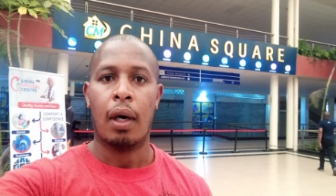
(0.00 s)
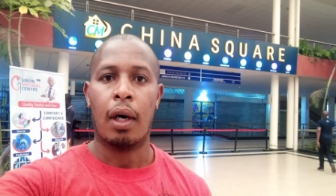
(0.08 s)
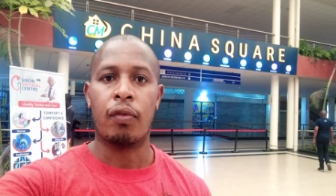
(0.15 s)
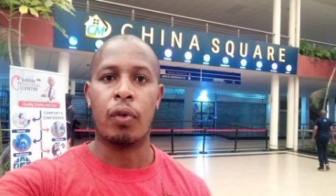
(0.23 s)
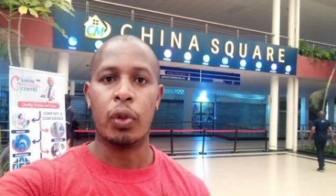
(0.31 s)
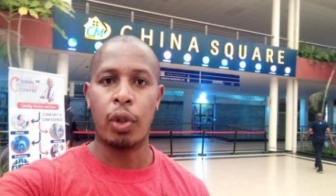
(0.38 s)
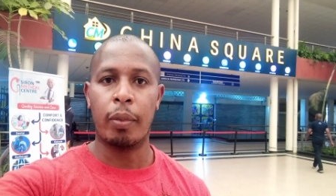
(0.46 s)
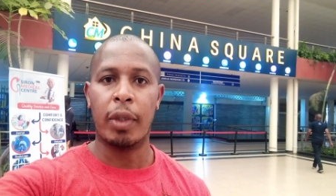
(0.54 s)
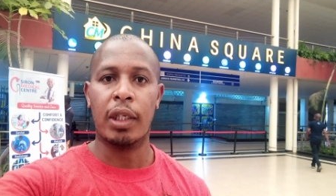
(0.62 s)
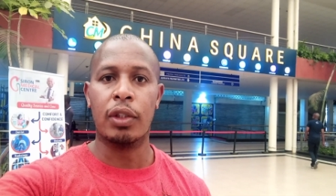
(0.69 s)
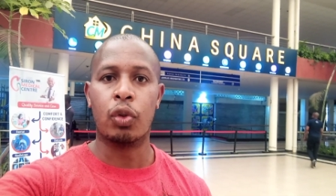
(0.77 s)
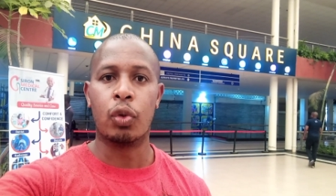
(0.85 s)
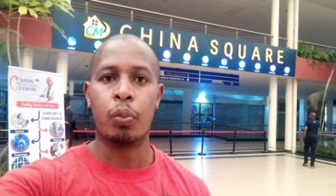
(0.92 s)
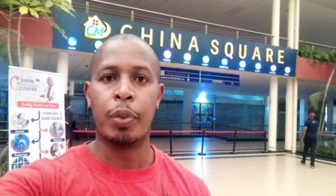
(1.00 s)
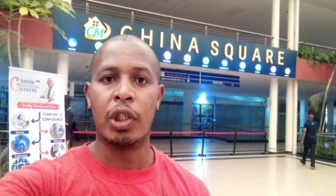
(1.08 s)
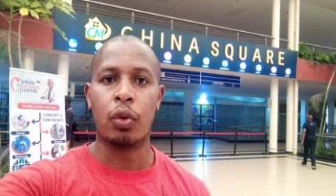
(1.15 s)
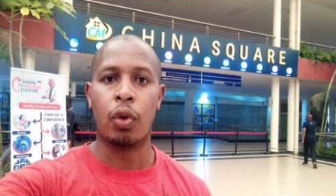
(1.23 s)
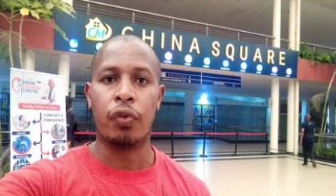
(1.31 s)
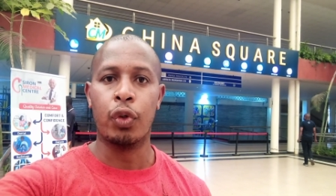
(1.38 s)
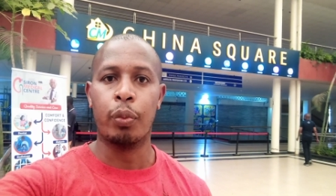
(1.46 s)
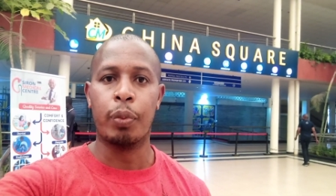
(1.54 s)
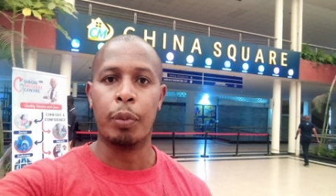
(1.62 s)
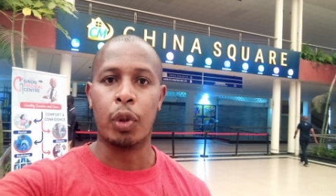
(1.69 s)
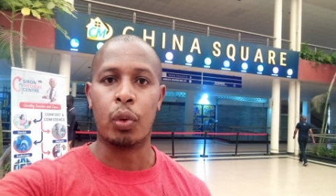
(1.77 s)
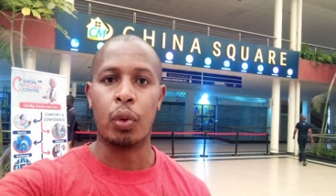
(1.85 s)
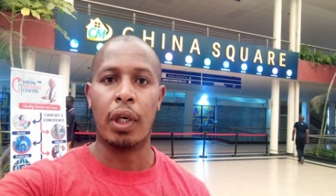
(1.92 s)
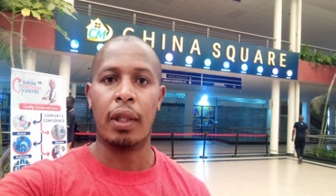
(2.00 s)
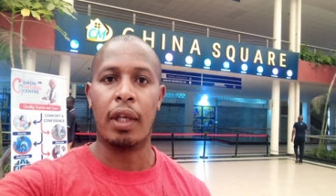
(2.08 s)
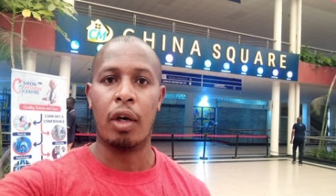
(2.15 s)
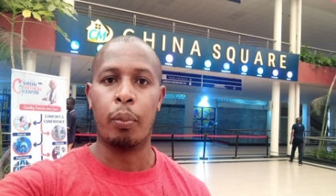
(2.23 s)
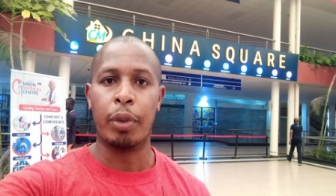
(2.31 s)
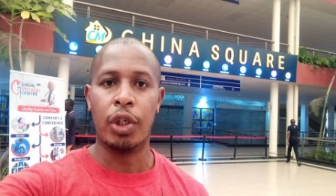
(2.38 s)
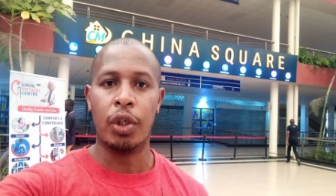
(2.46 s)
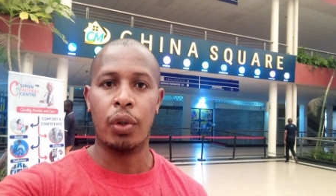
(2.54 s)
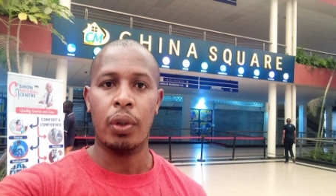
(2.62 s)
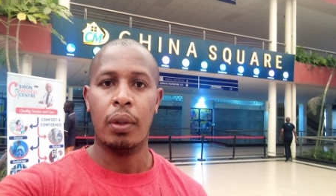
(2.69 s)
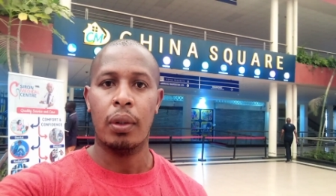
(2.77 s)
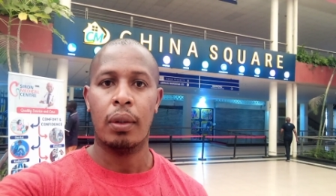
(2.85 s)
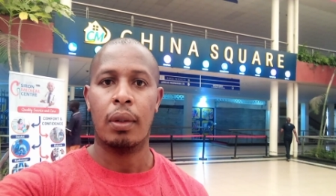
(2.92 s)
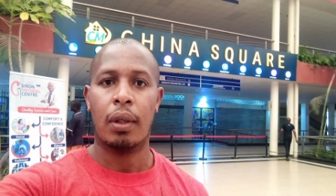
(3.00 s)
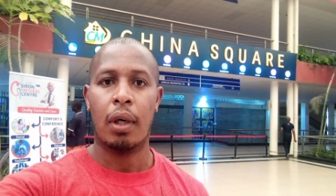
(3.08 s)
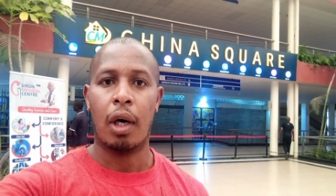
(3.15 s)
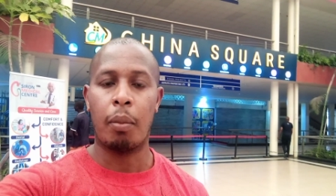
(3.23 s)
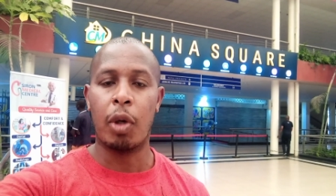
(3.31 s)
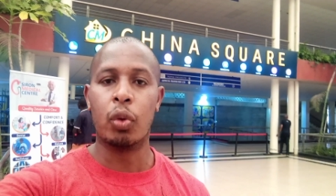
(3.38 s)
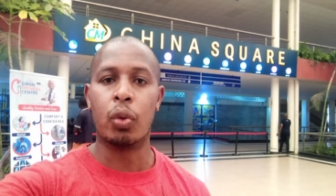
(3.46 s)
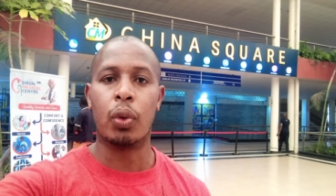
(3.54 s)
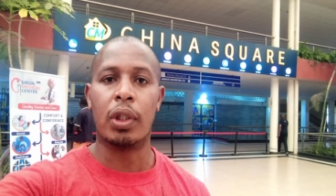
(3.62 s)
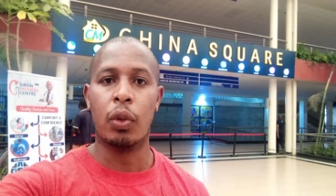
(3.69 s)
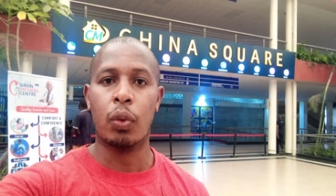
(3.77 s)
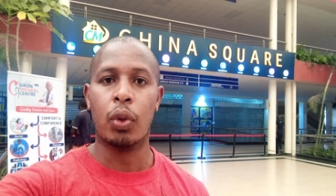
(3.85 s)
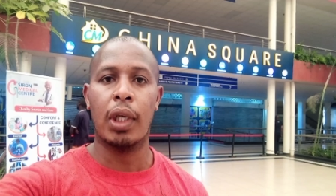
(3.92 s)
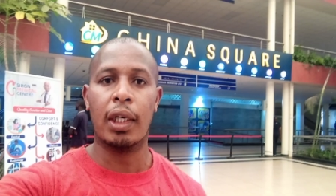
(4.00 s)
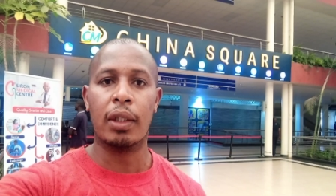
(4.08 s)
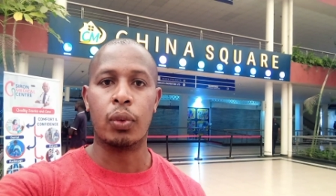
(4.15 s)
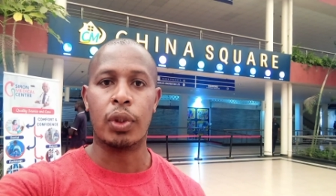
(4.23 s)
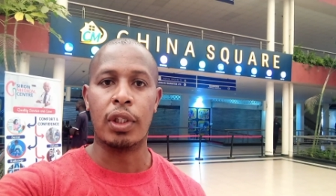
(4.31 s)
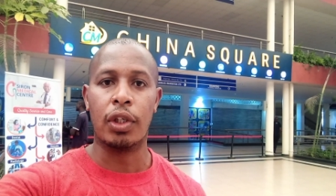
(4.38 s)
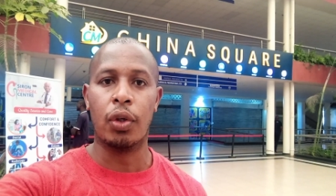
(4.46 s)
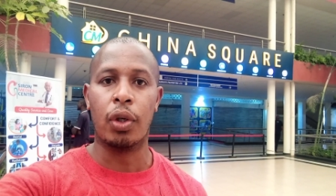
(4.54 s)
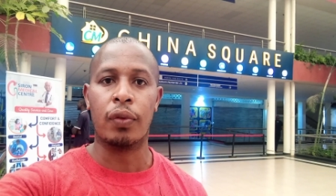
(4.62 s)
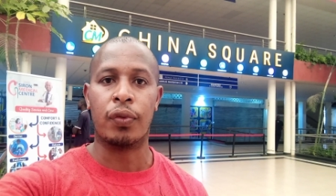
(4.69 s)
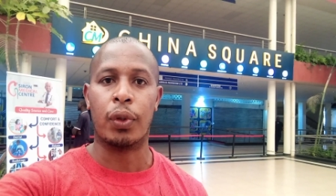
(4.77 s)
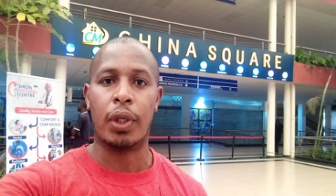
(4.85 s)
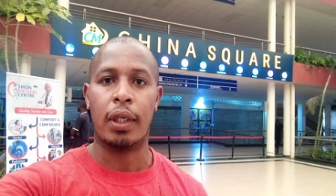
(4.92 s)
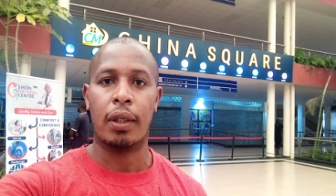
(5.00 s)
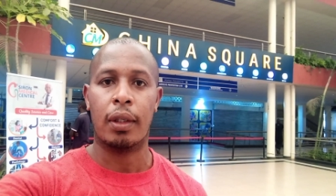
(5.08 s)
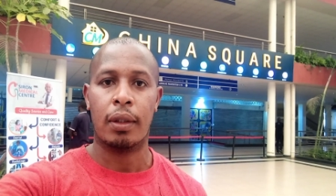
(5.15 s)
I've also managed to speak to a few people to get their opinion about what they would like to see going forward.